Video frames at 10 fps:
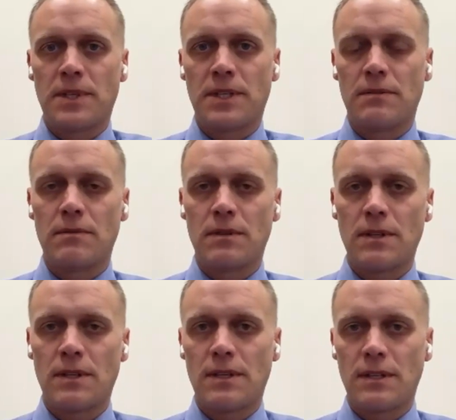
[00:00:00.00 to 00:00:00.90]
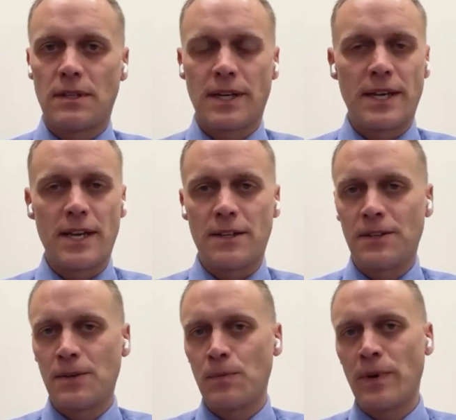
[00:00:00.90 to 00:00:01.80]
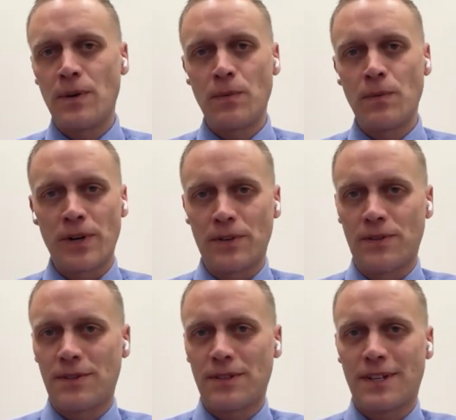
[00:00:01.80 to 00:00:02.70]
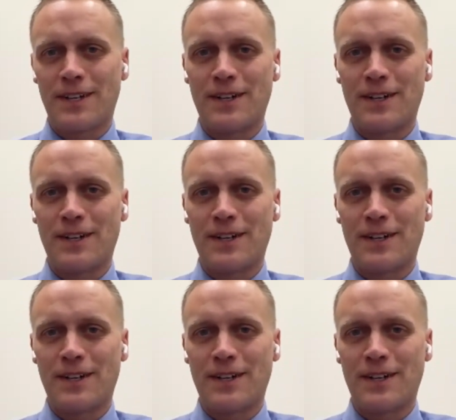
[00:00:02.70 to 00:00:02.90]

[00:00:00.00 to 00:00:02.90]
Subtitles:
I mean, I get it; they're well worth